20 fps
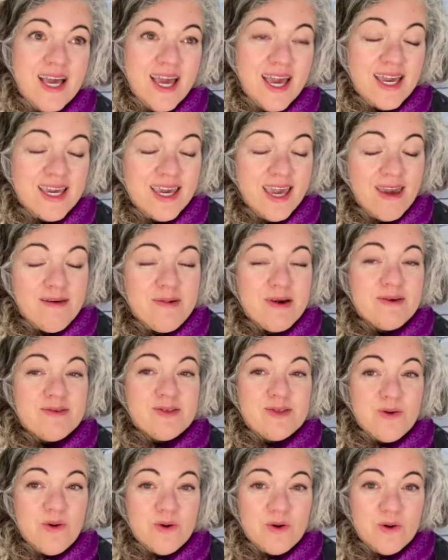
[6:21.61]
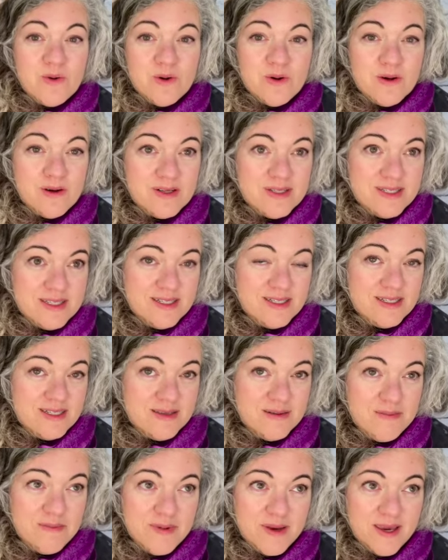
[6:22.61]
It came out so cool. It's just
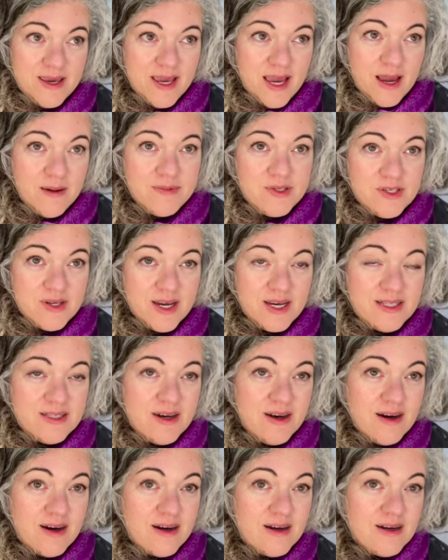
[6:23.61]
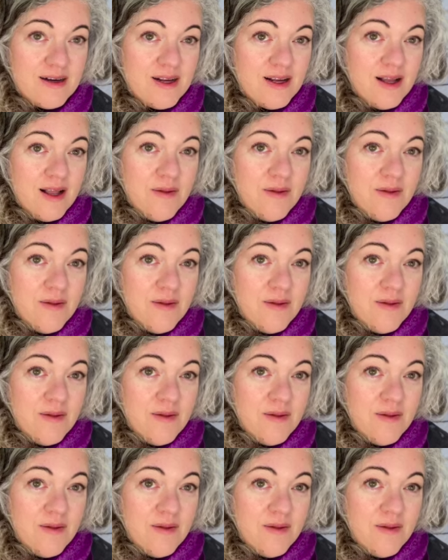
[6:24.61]
a big abstract art.